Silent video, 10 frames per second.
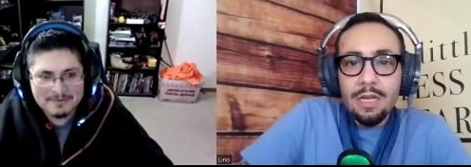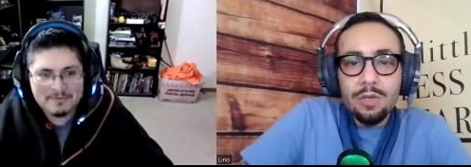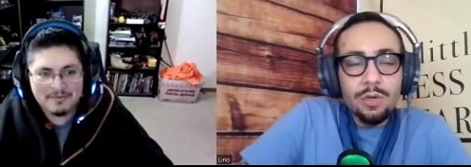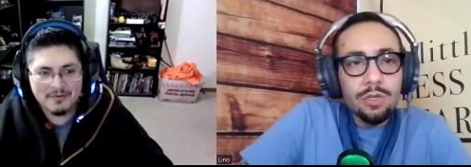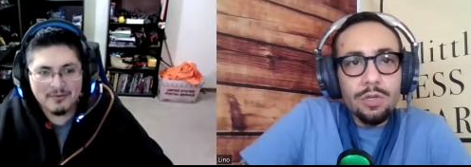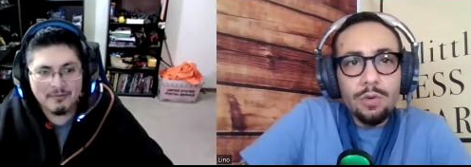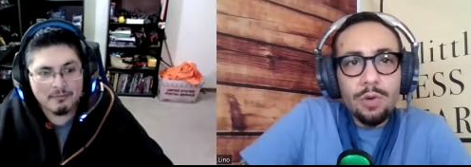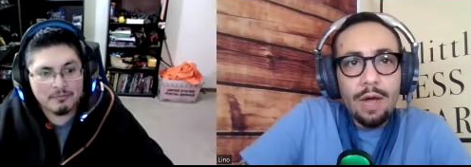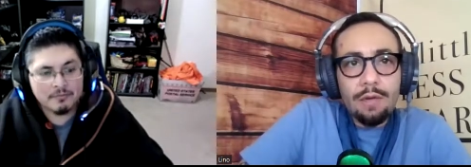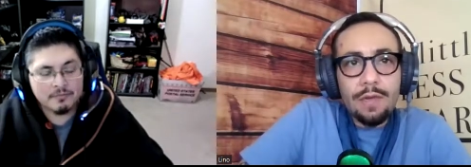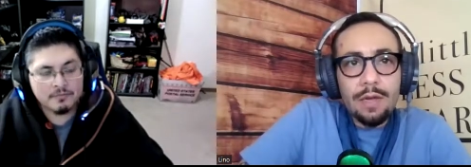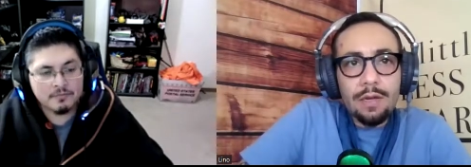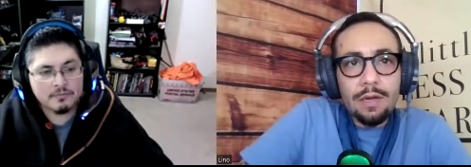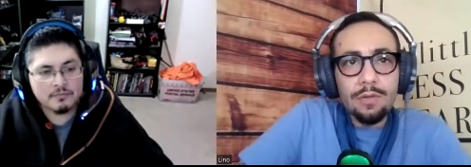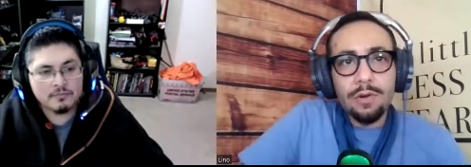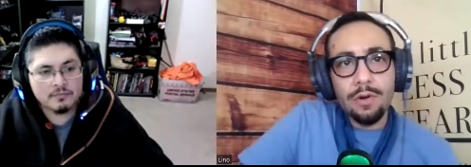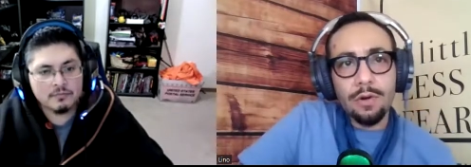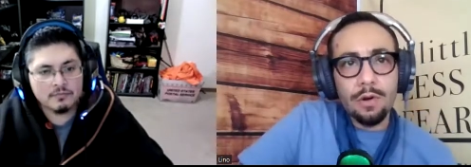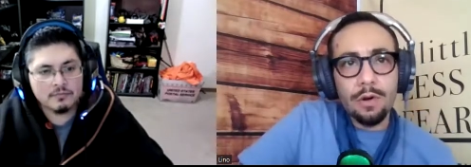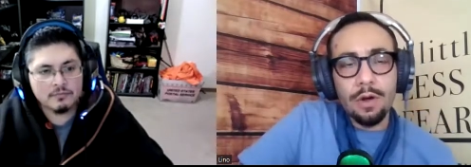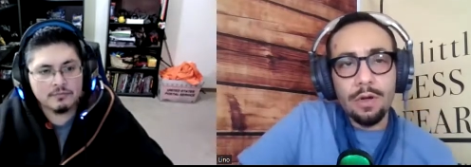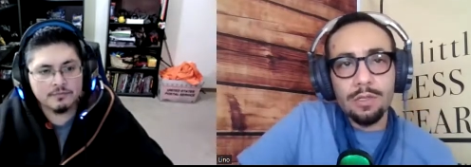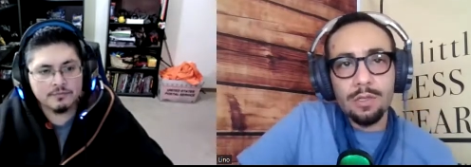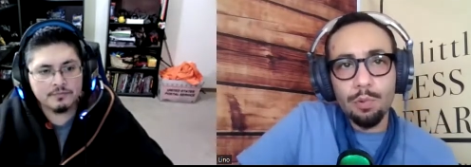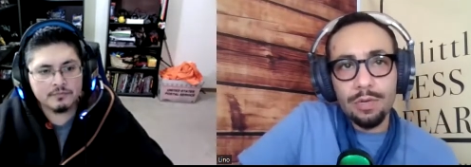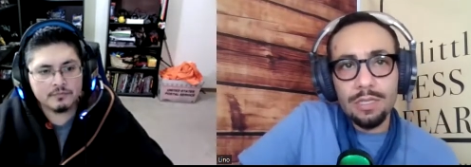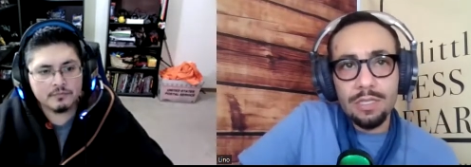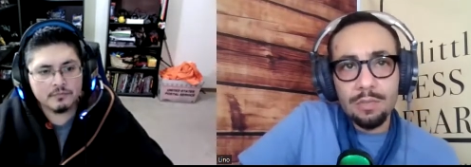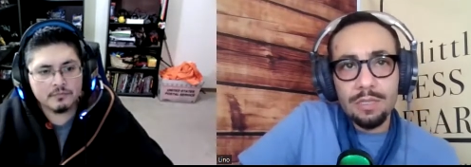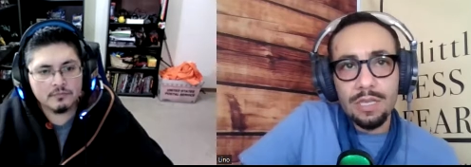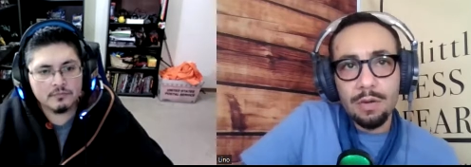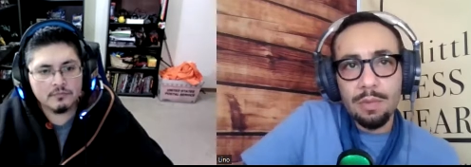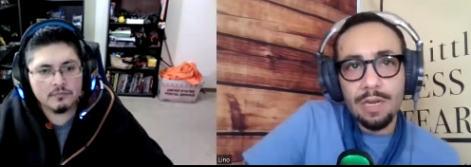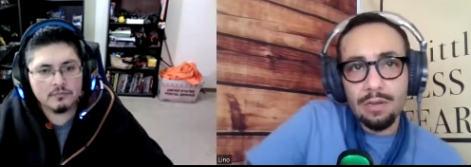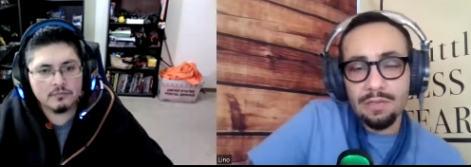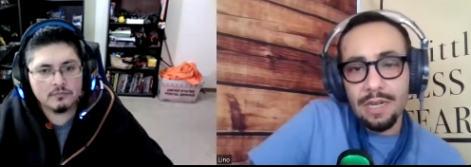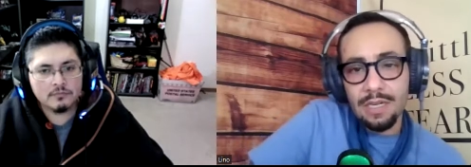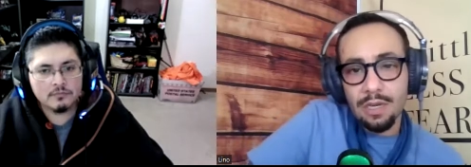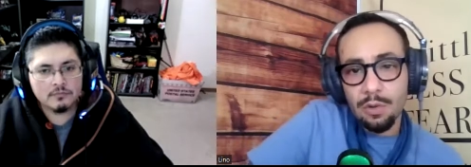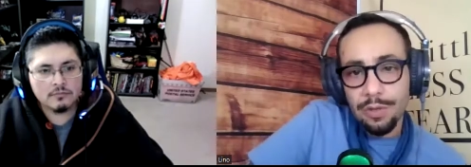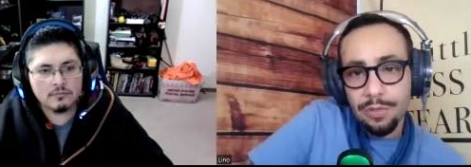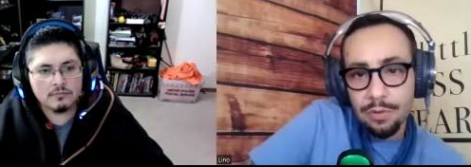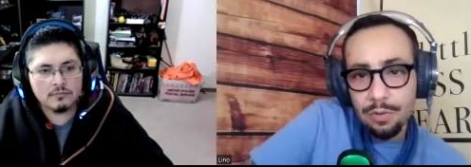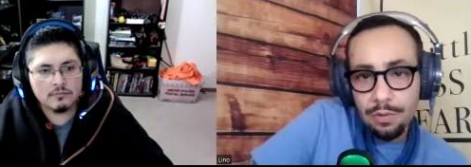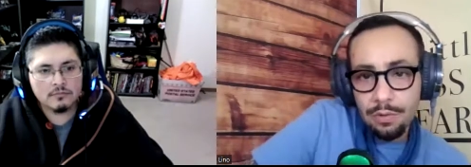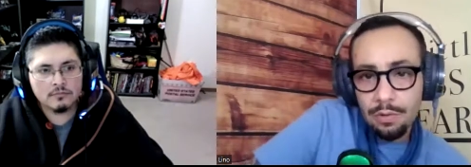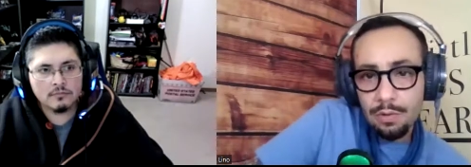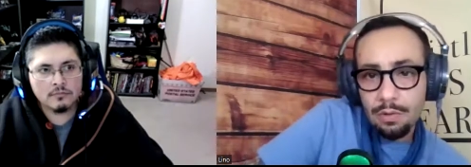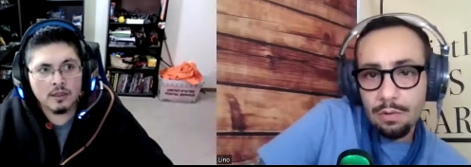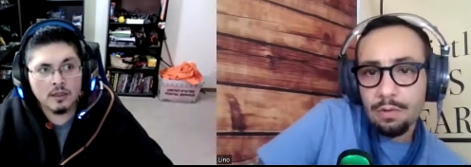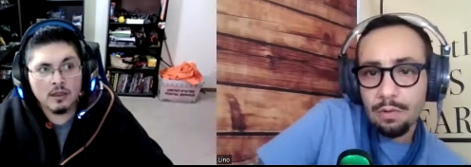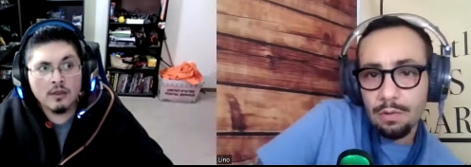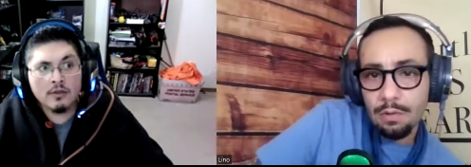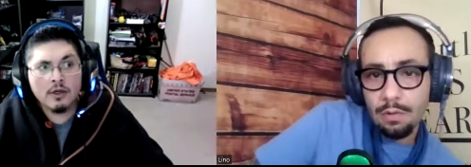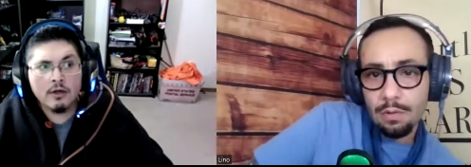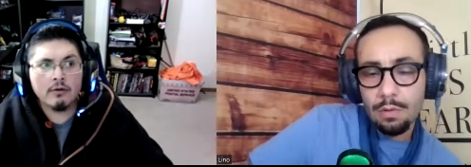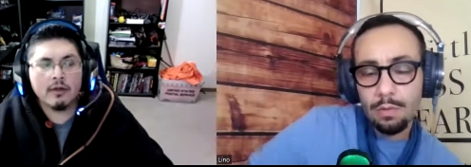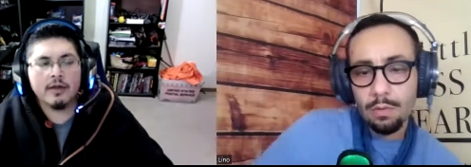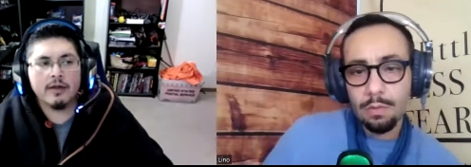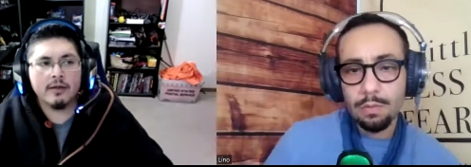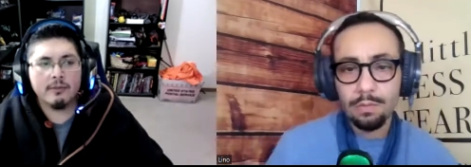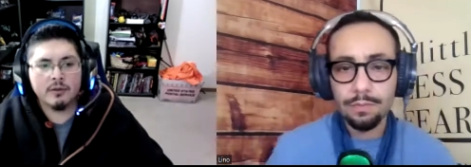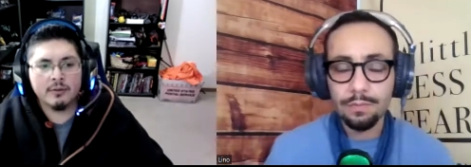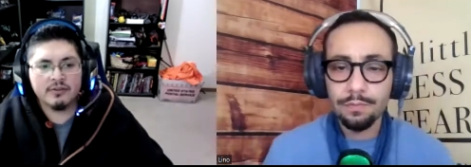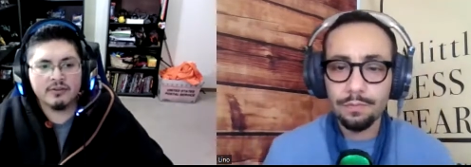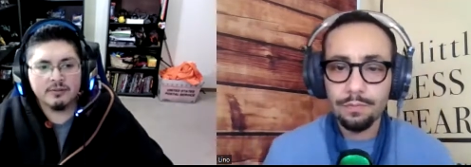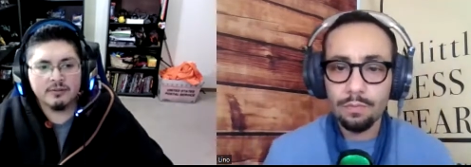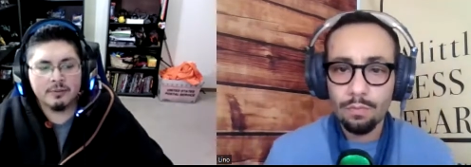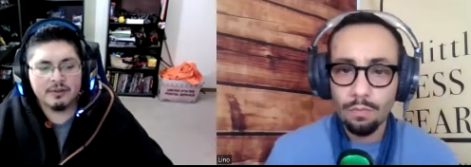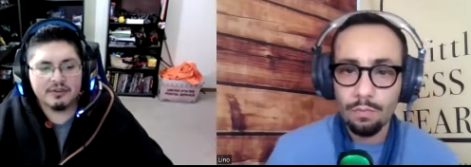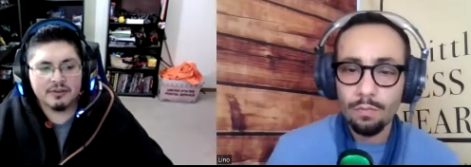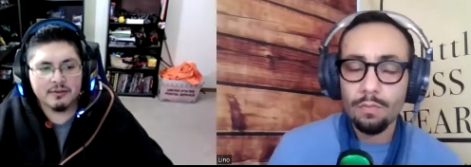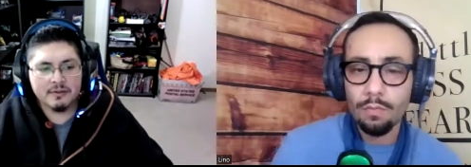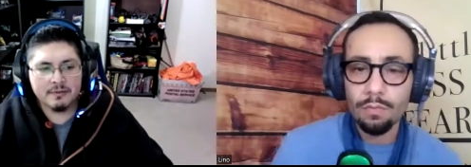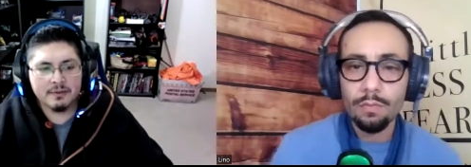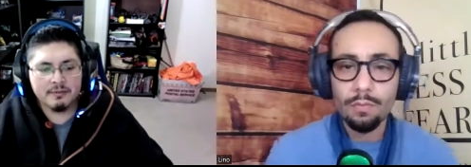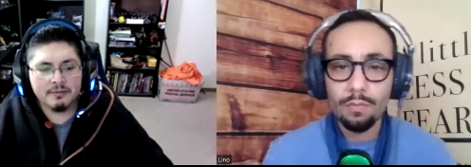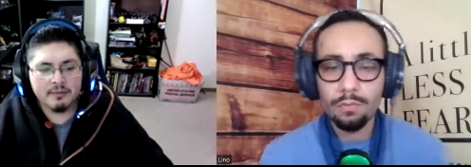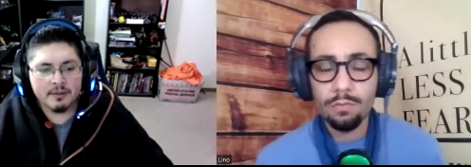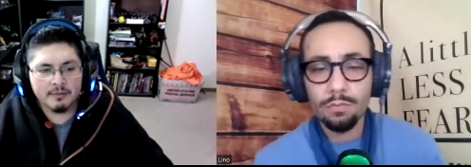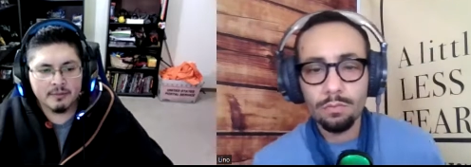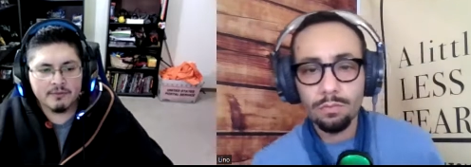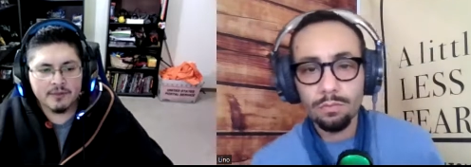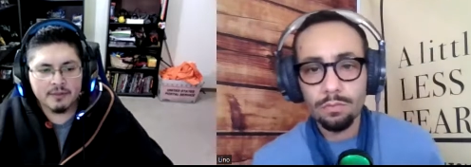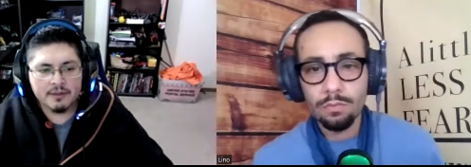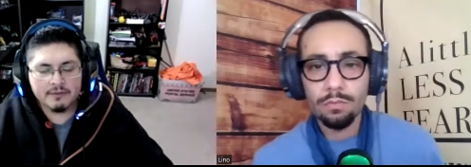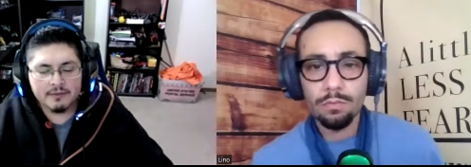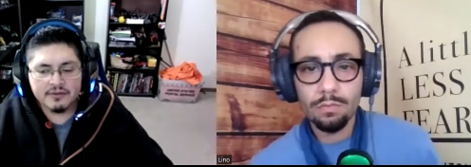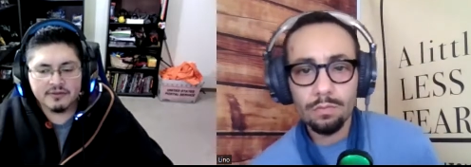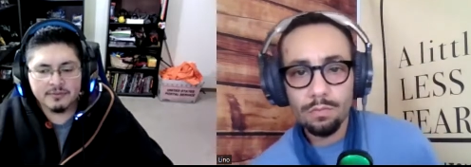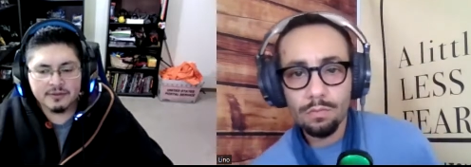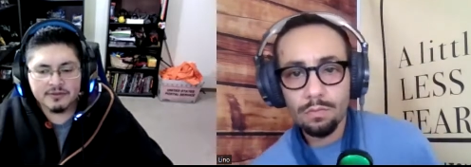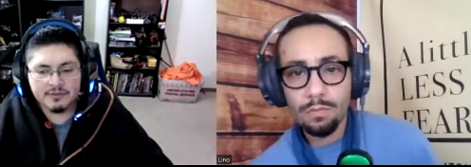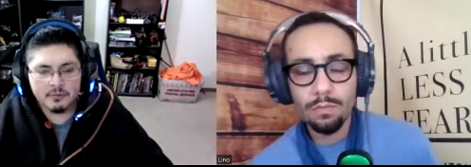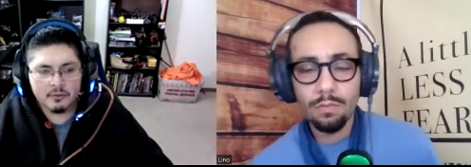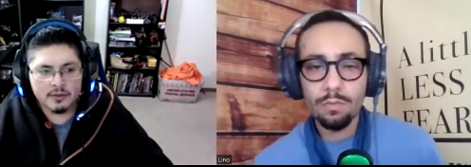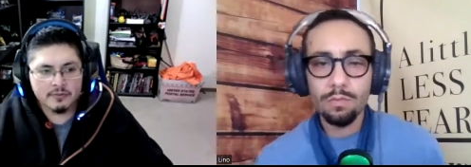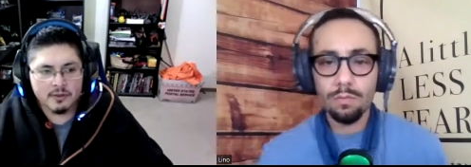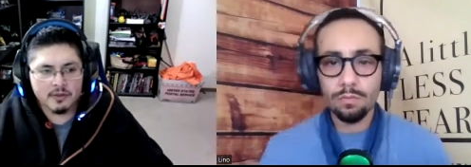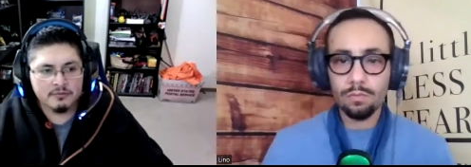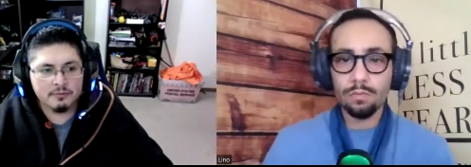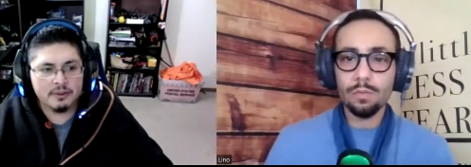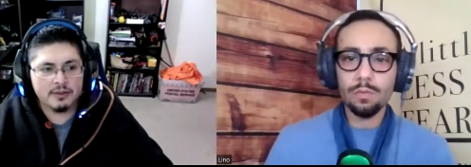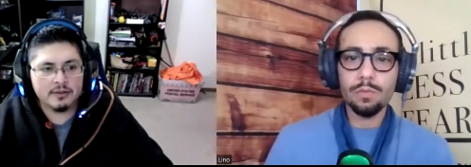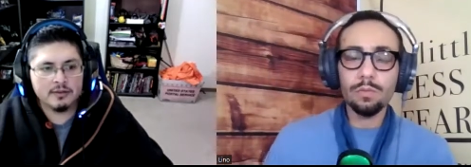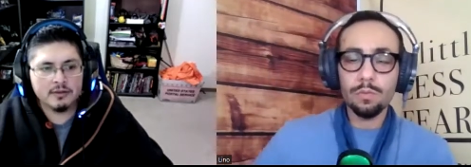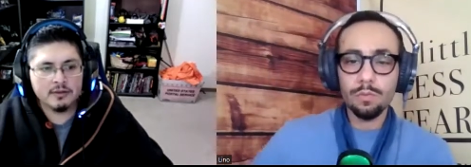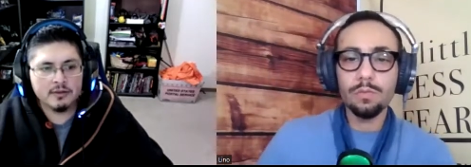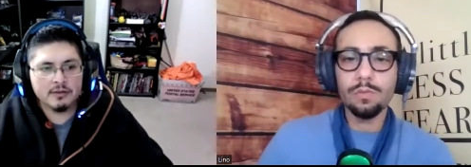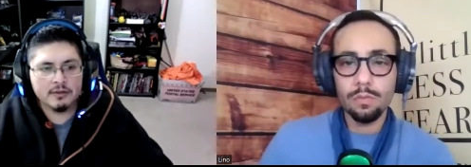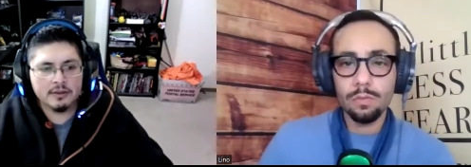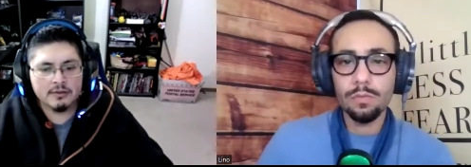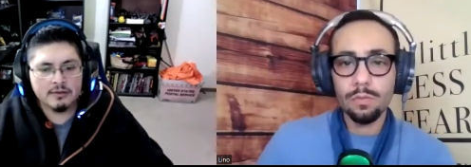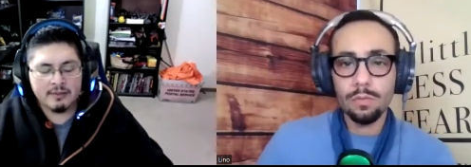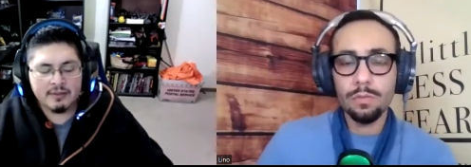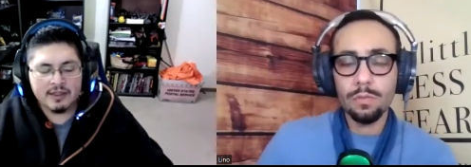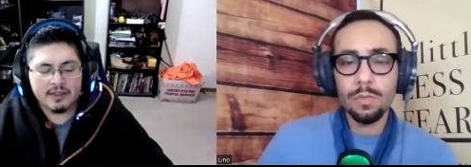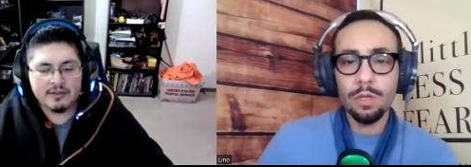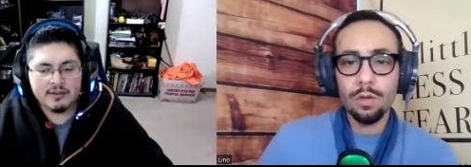Speaker 1: Do Do you have any other uh, support system? Is anybody else fasting with you? No, I,
Speaker 2: I pretty much do it by myself. I mean, my my family and friends have been supportive of me. You know, I mean, I did,